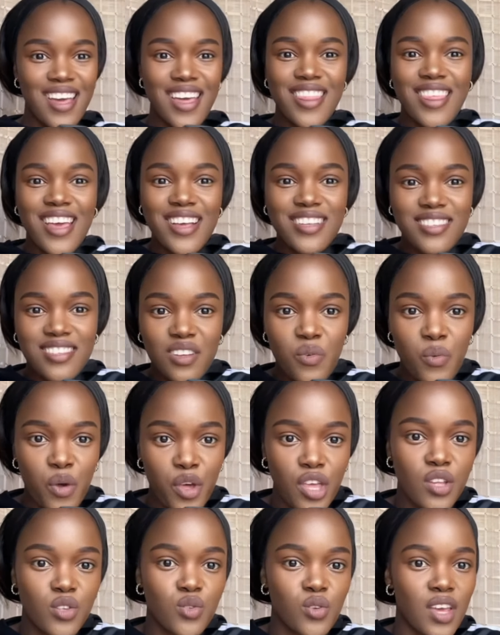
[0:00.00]
They're still
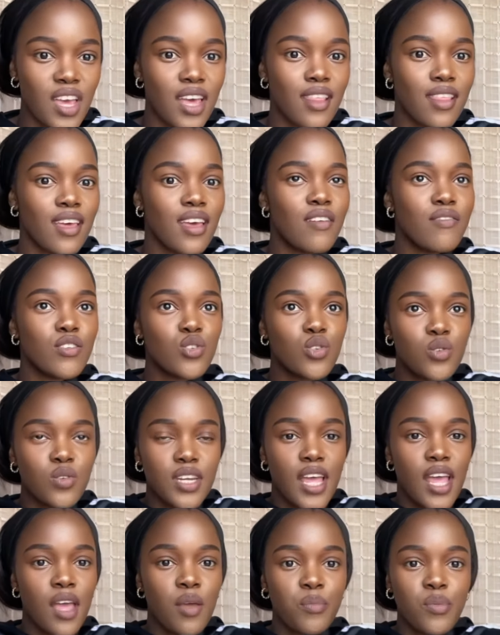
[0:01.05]
working together even
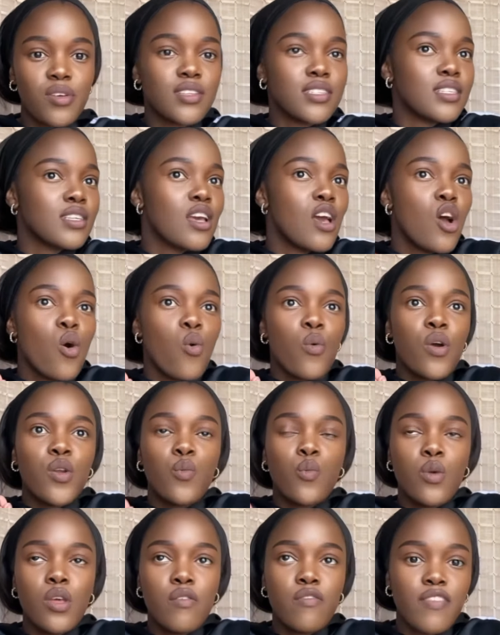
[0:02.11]
today, because when
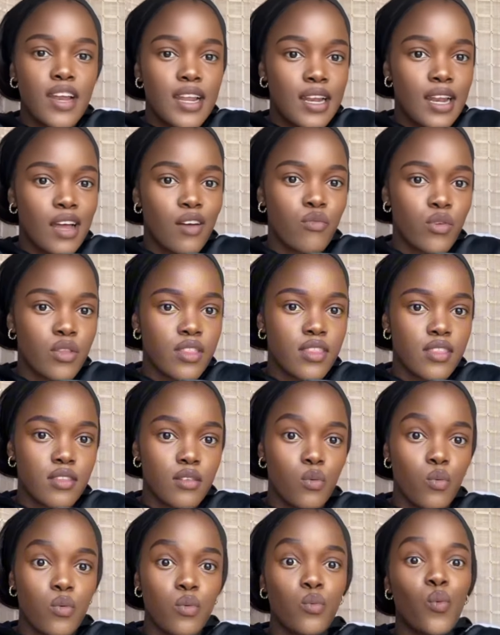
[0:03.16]
we fell in love with,
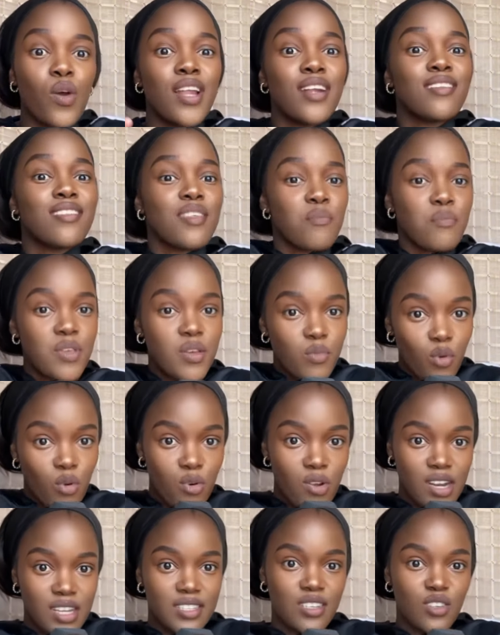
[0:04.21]
when the people who
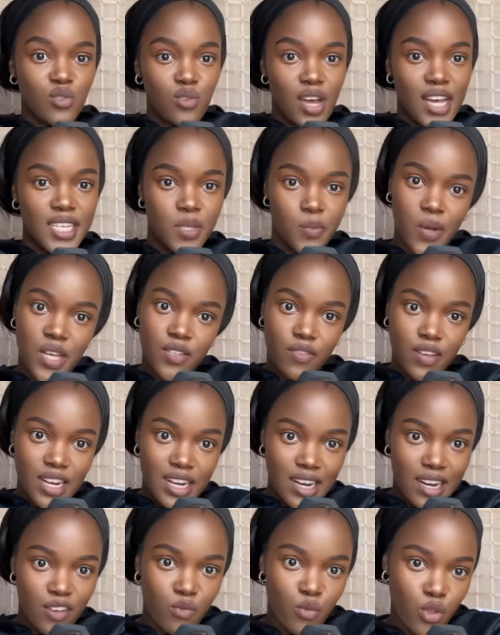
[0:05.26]
listened to Ice Spice fell in
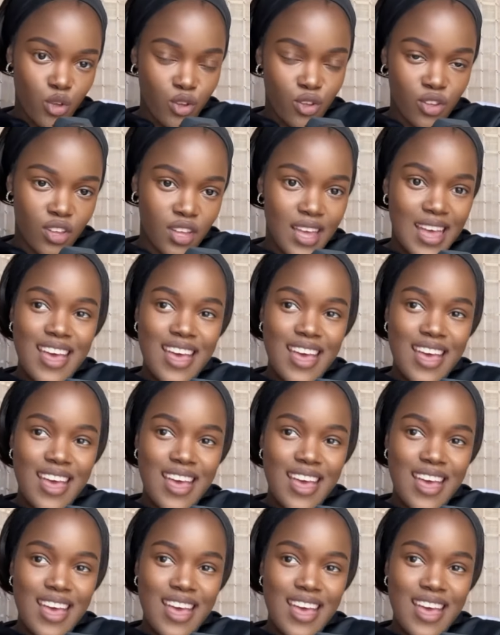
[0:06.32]
love with her,